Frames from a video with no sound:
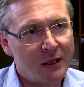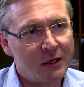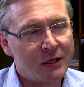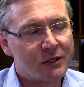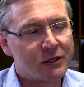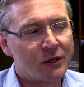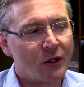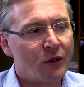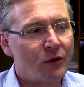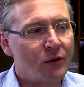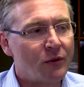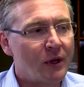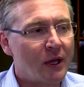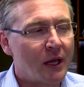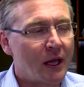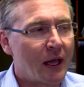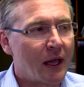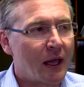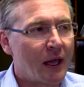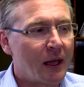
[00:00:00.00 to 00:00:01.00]
So
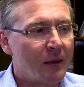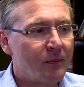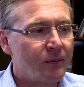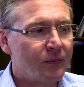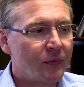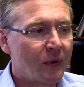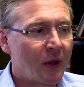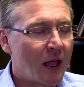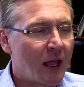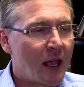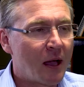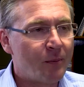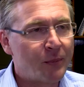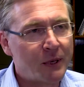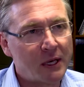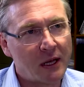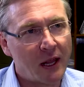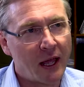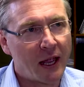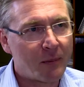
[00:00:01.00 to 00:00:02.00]
a
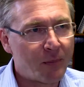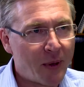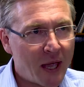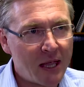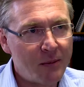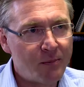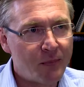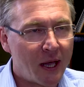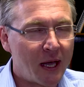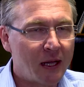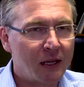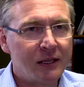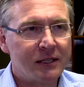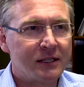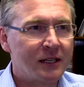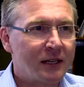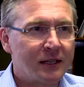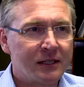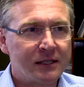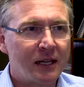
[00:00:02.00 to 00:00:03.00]
company like PayPal is,
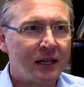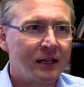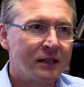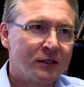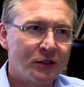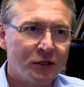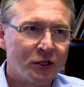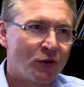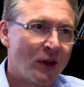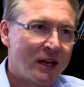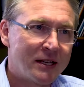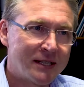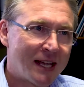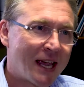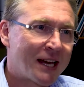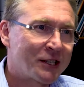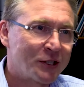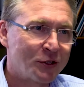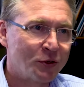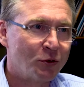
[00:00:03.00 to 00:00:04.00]
in a sense, the
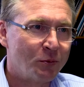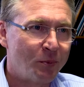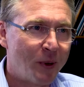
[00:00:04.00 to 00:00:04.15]
transactional